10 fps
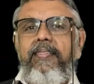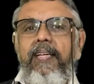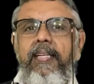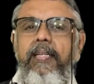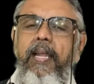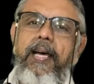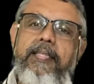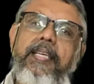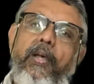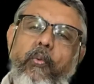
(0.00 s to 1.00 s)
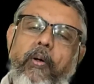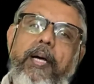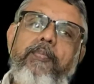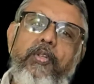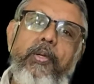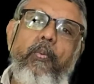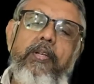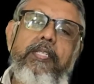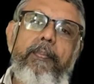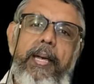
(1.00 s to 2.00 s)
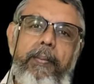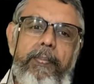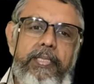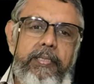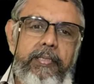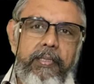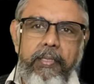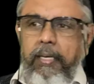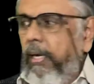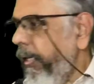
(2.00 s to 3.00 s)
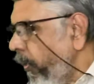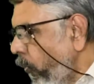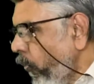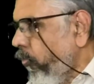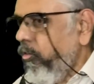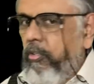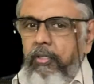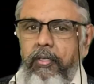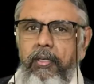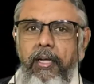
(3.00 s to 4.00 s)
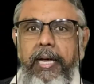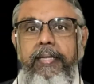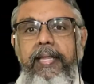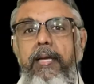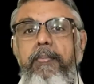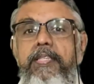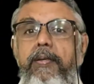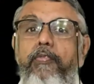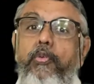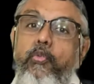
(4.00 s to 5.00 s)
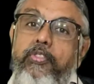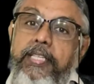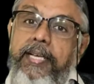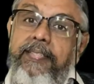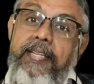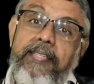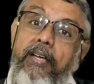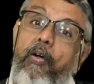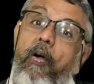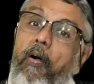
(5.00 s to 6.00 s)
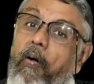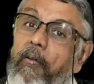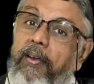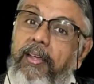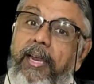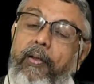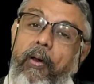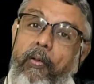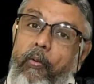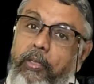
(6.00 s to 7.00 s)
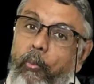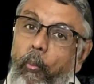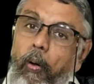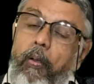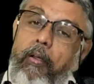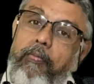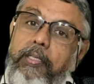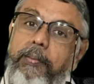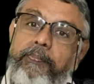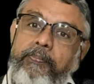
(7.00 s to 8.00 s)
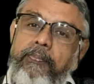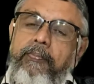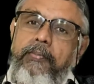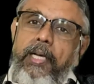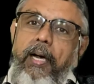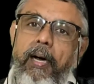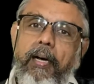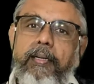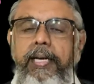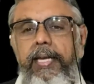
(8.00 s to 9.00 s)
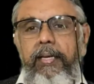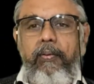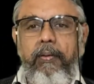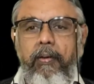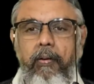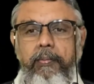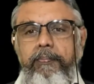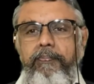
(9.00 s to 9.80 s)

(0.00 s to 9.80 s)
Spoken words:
And the last guy who comes, he wants a back bench, and he looks, and there will be some few chairs at the corner, along the wall of the training hall.